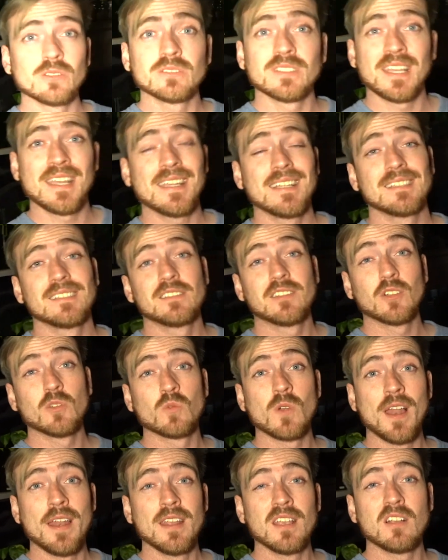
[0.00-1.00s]
tank is still
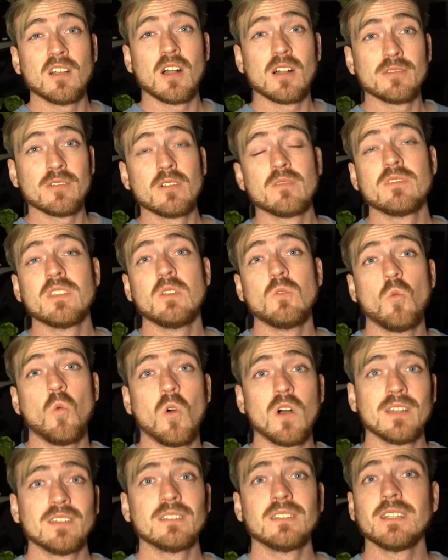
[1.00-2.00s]
running off of the
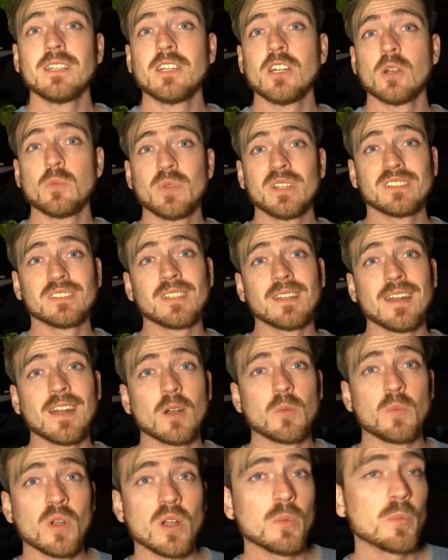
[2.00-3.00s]
one linear piston
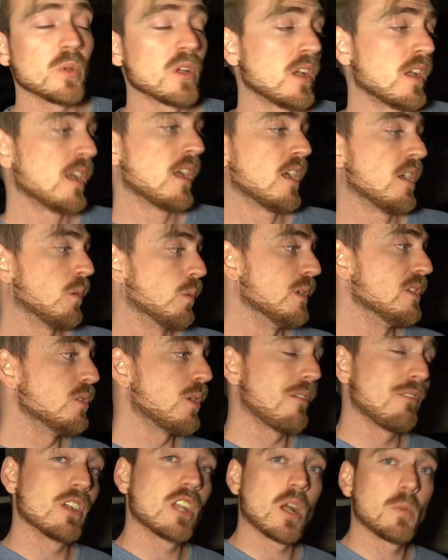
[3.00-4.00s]
air pump. We do
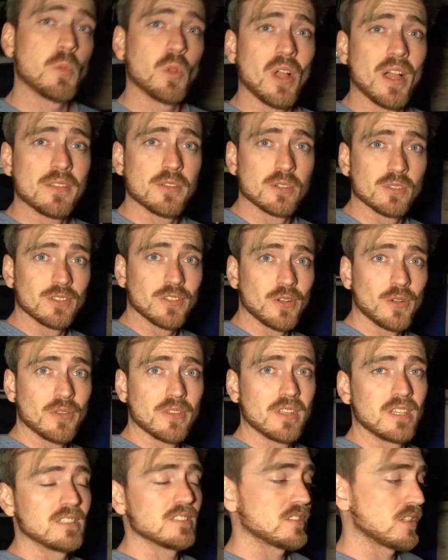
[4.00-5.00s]
have a couple other little
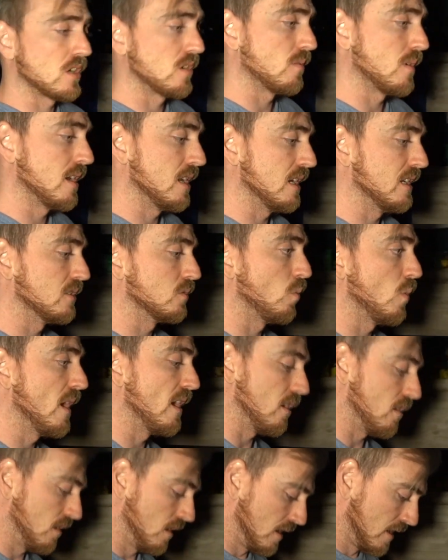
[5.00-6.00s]
things that are running as
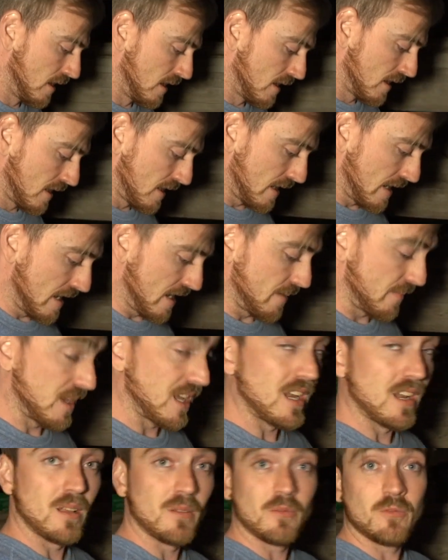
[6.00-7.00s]
well.
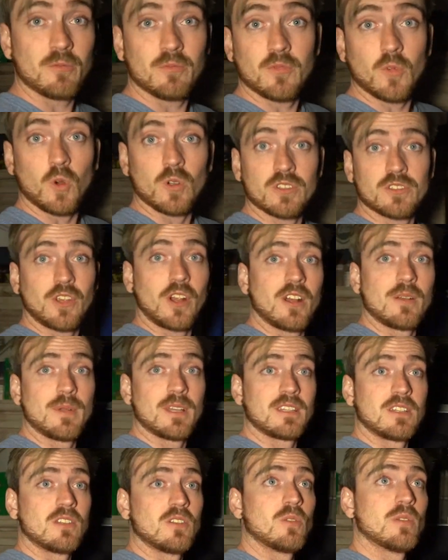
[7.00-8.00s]
And I'm, of course, sorry
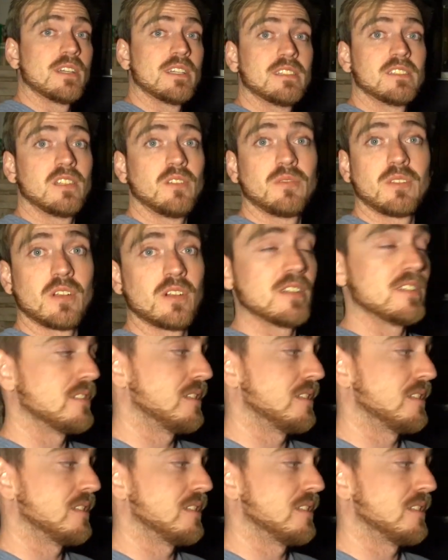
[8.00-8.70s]
about the noise if there is